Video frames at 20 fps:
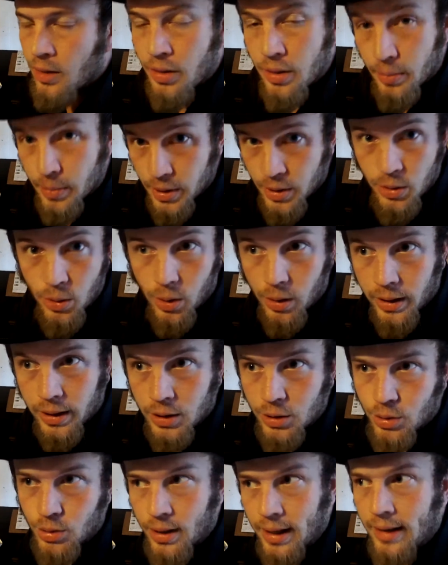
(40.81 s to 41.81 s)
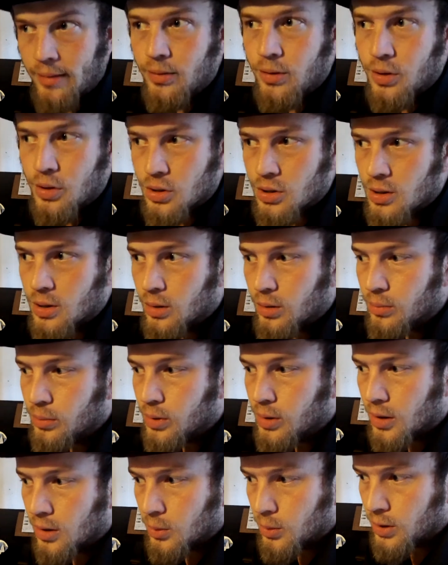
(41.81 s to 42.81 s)
the Midori Traveler's
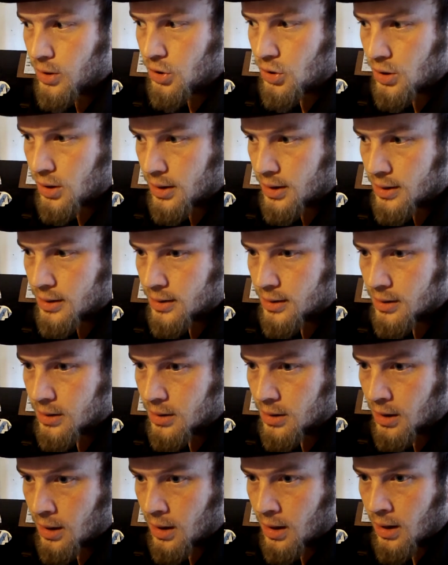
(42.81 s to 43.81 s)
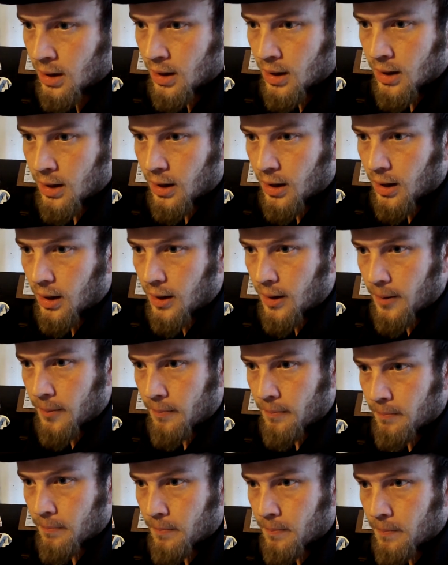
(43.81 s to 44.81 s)
Notebook, which is
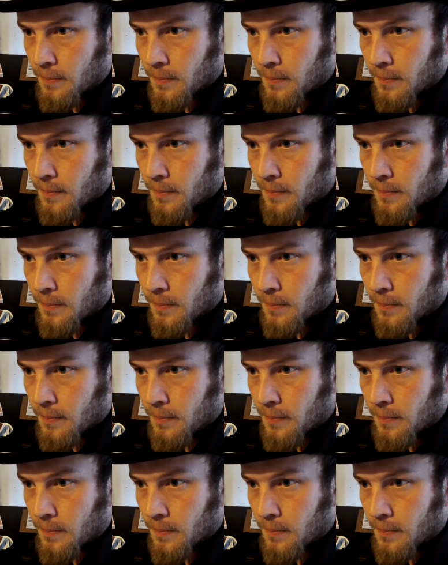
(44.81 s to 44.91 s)
a